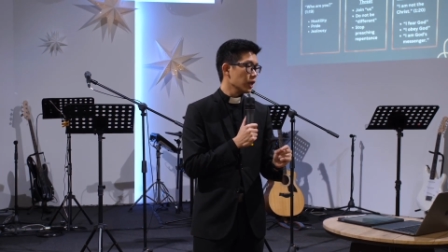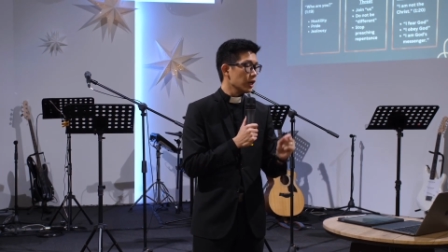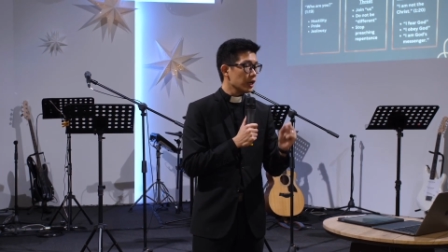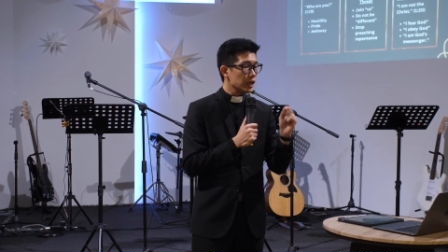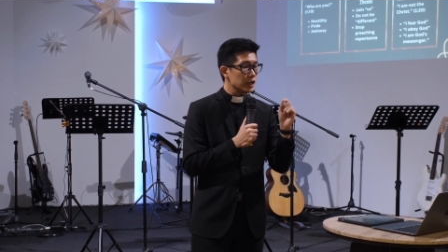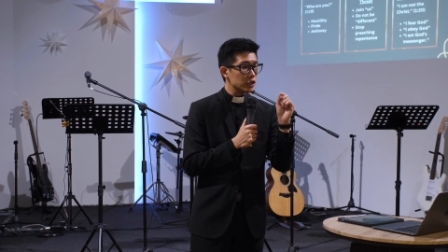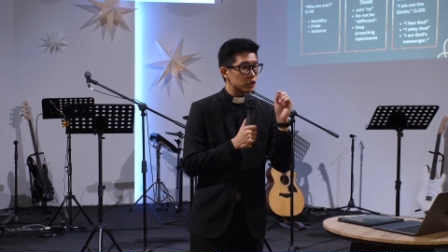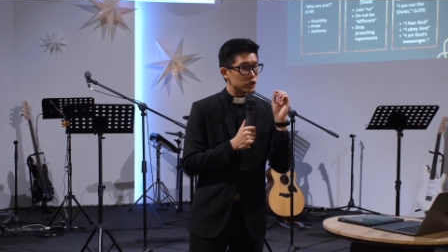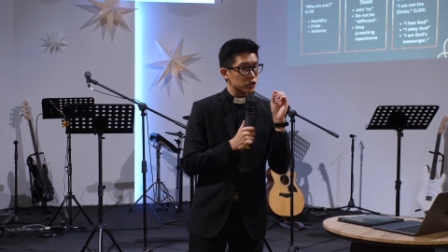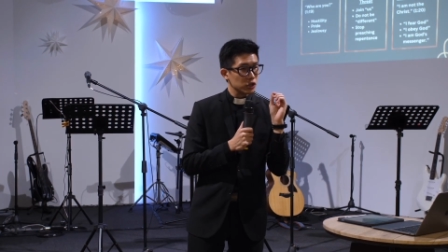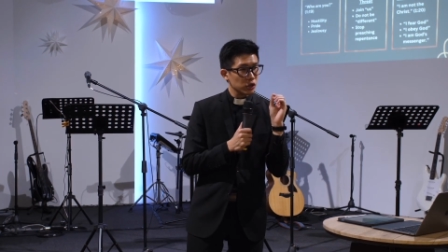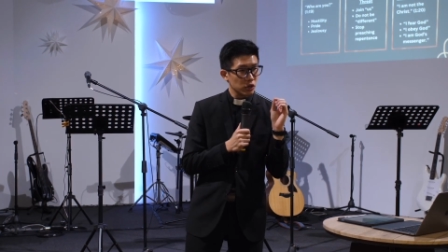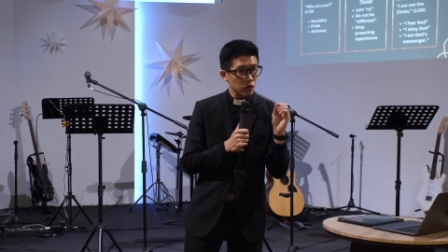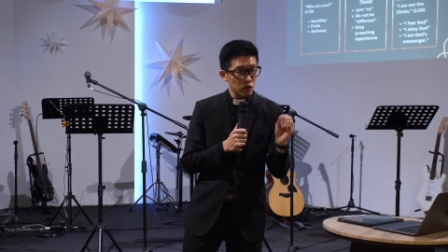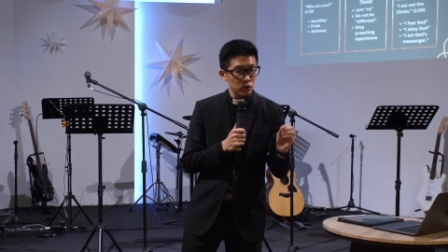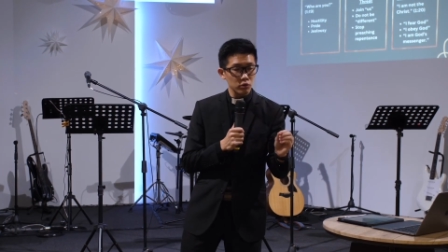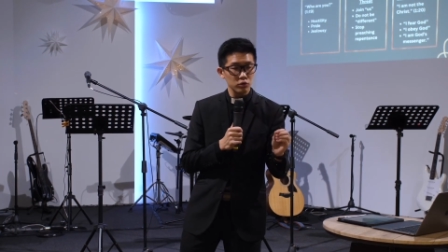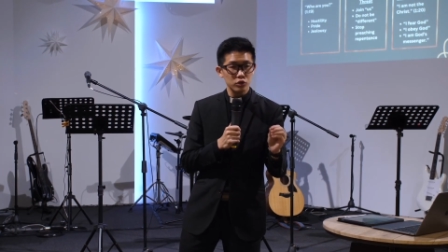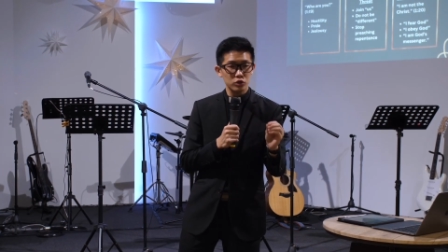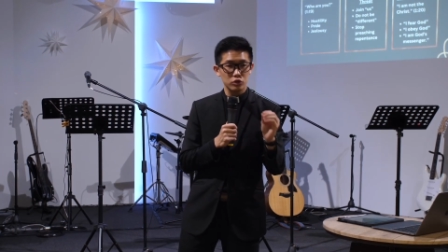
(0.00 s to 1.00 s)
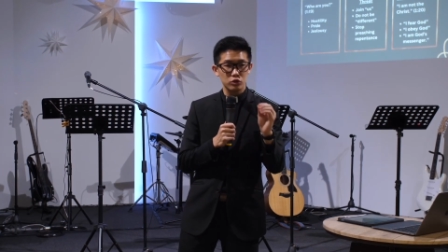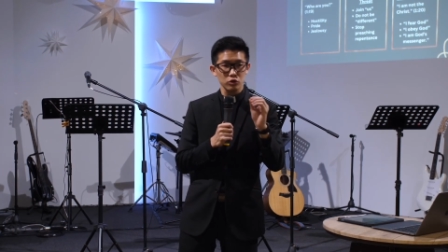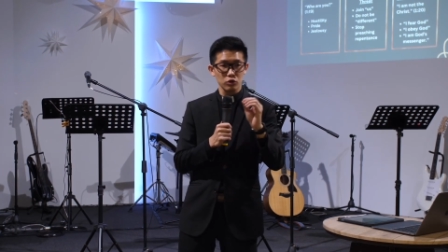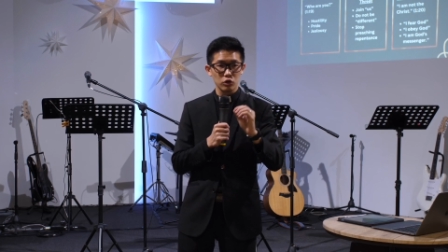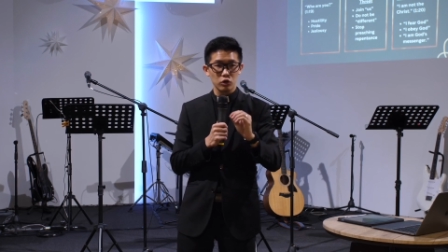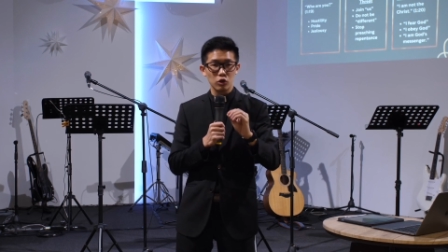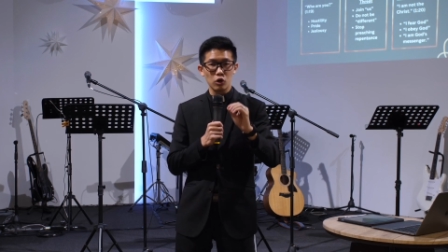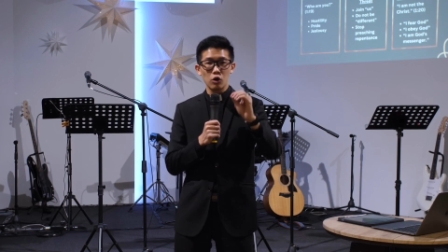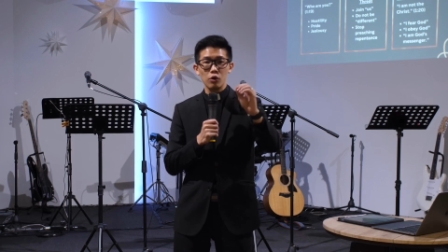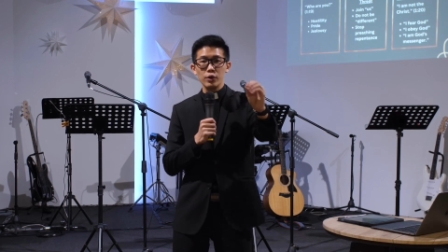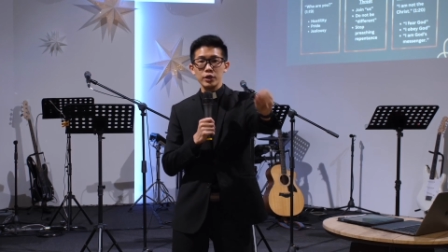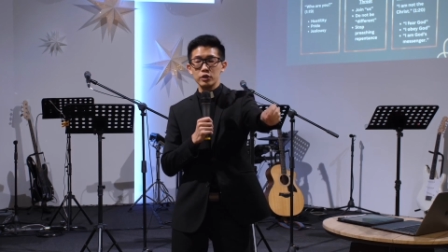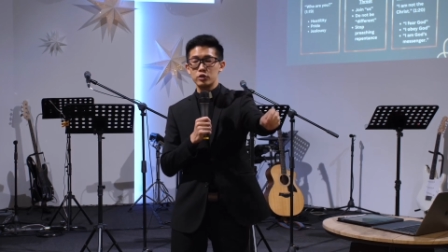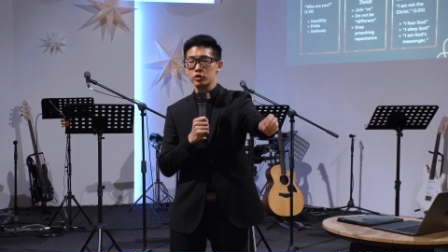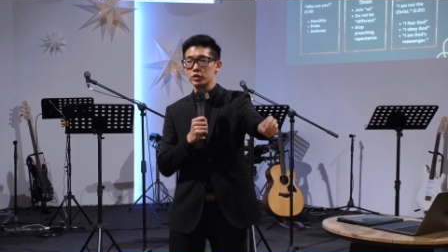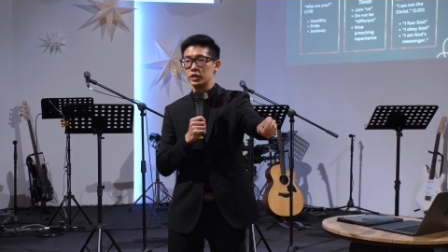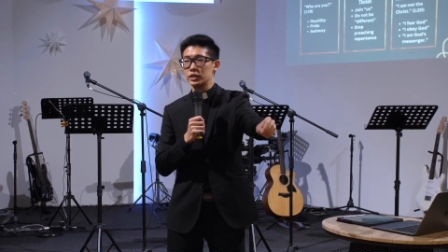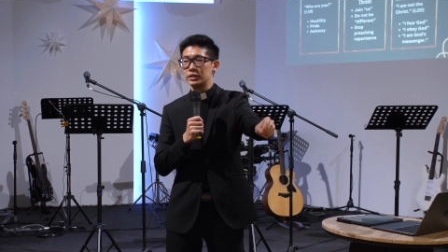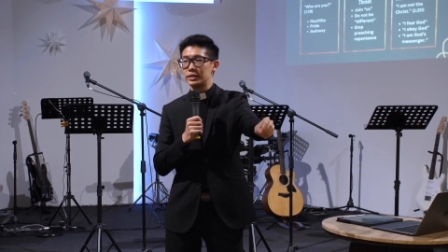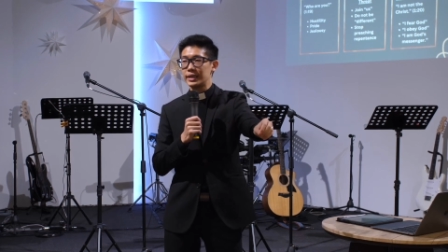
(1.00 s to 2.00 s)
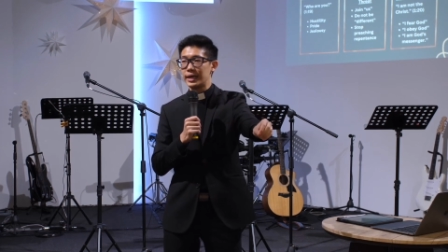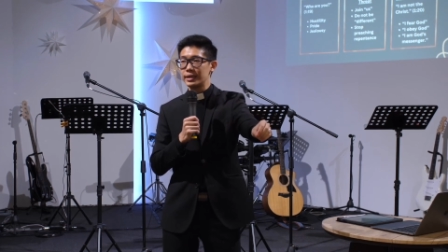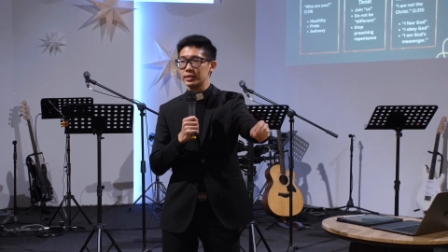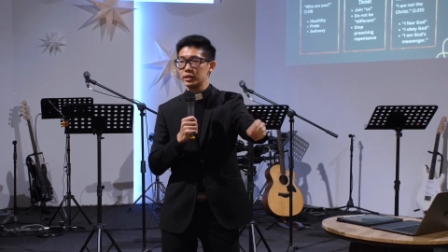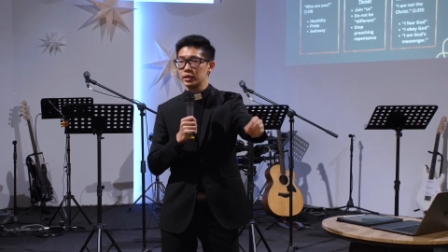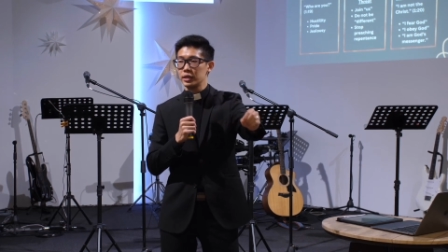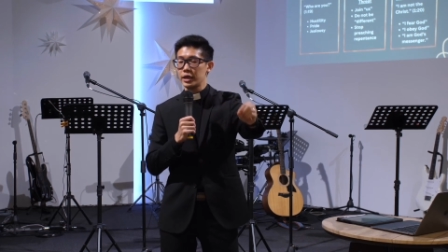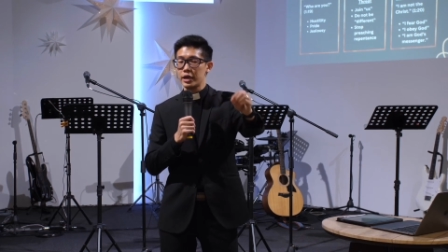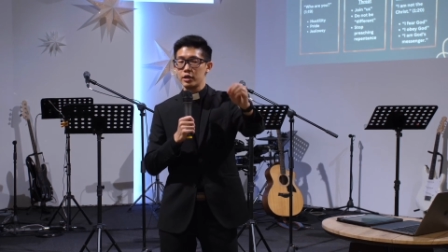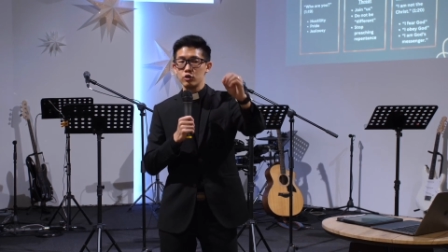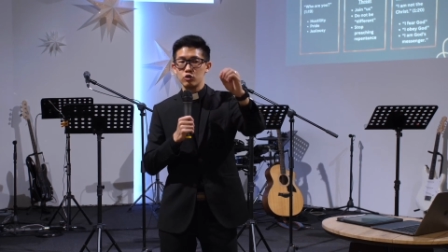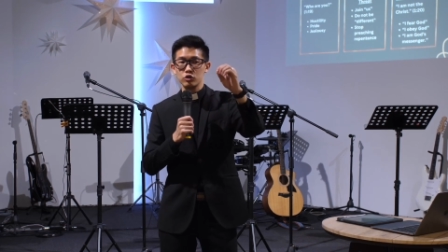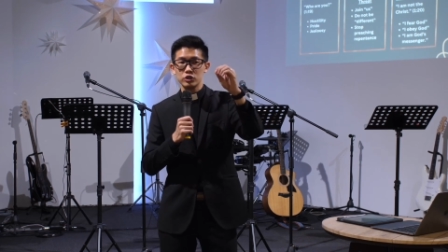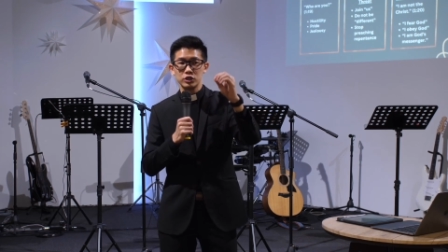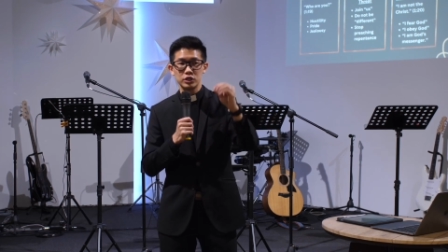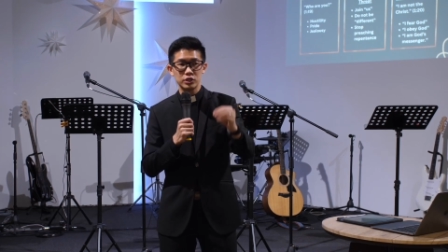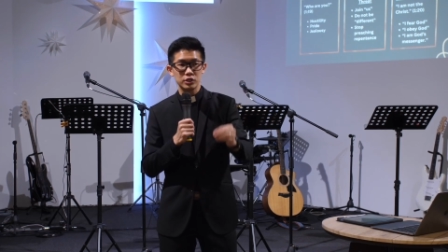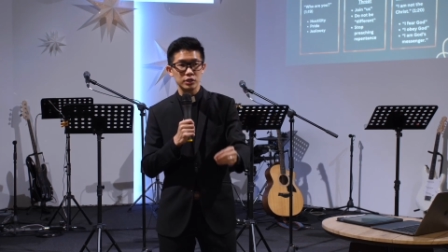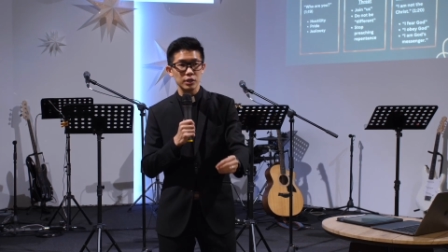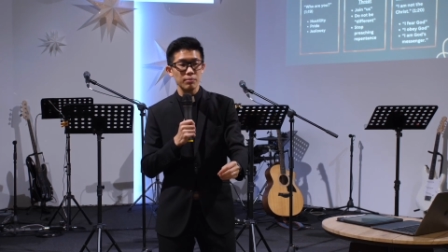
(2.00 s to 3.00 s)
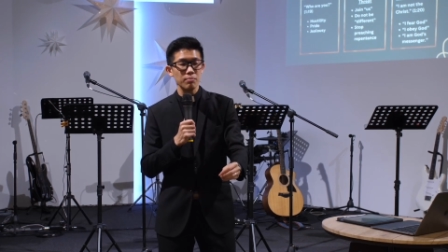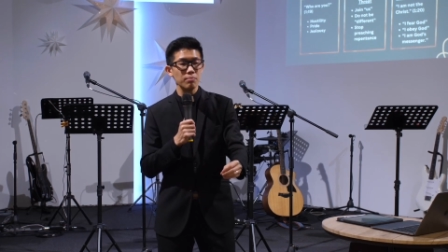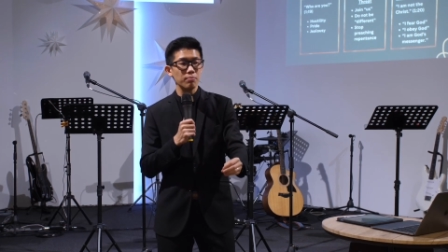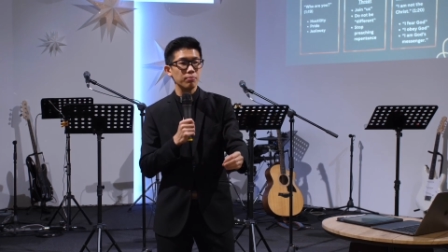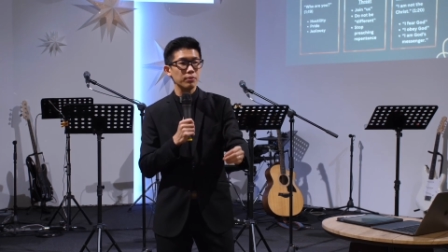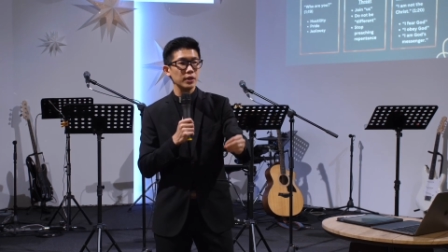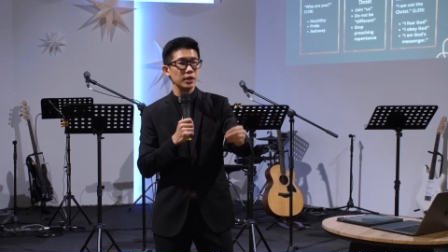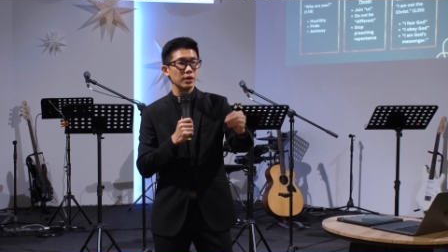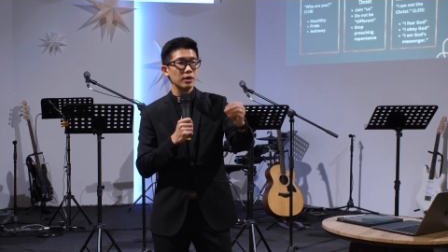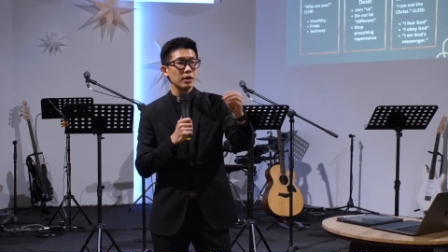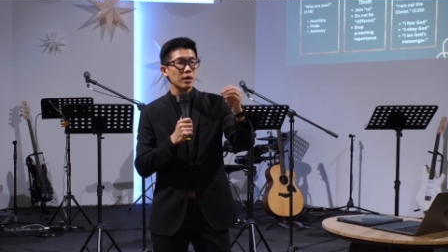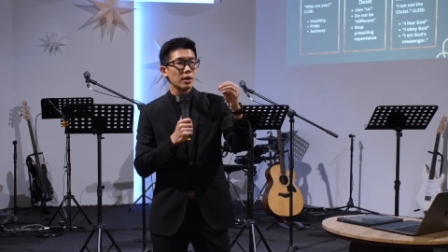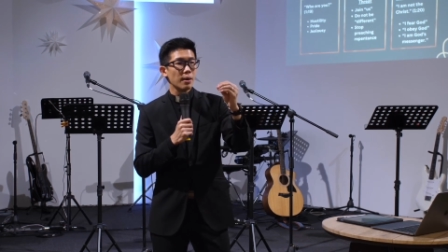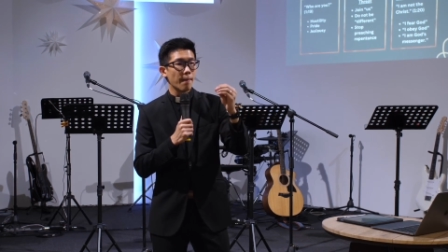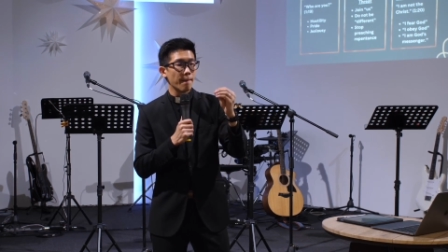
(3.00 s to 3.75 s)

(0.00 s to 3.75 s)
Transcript: He chose to go into the desert and to simply